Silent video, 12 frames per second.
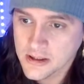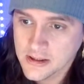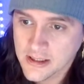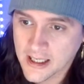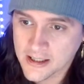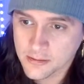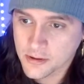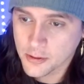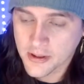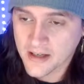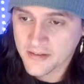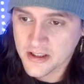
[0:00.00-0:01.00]
I don't know who
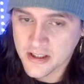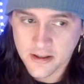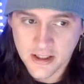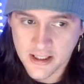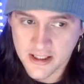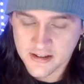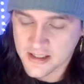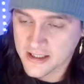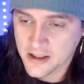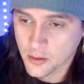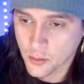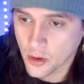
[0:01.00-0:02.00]
Kevin Dearden is, and I
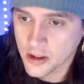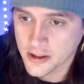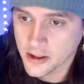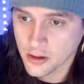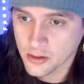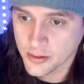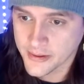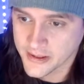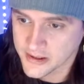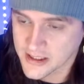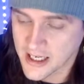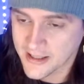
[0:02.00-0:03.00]
don't want to know who he
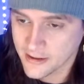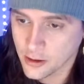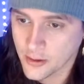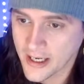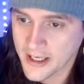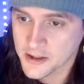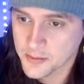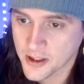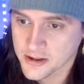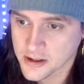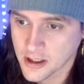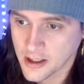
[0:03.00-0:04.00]
is. I know Ainge
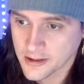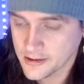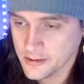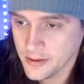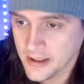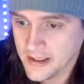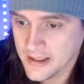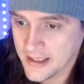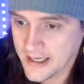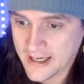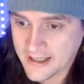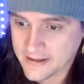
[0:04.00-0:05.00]
Postecoglou,
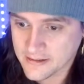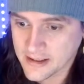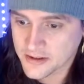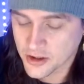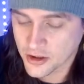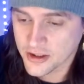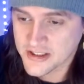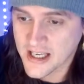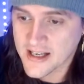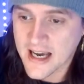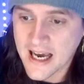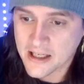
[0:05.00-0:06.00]
and until he's
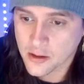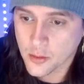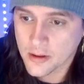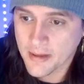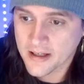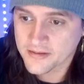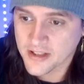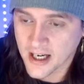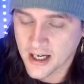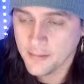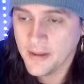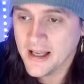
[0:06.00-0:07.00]
had adequate amount of
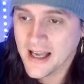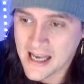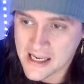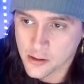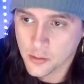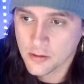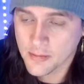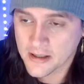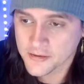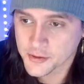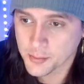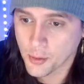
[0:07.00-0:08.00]
time, adequate amount
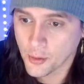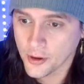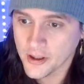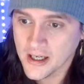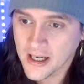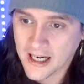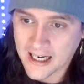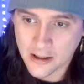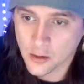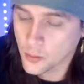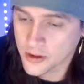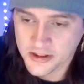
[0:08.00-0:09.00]
of support, I
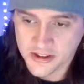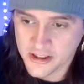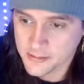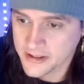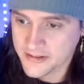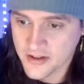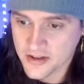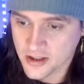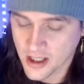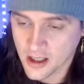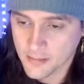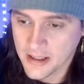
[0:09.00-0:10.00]
don't want to see him leave this
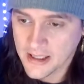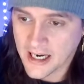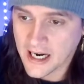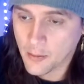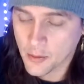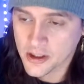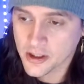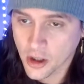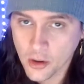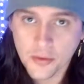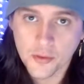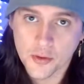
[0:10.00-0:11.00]
club. I want to
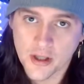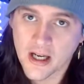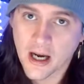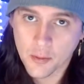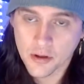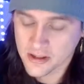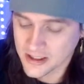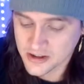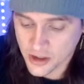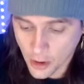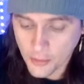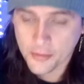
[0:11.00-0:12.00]
go through that. Let's
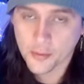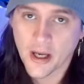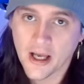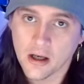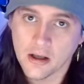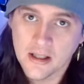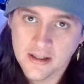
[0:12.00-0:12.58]
go through hell.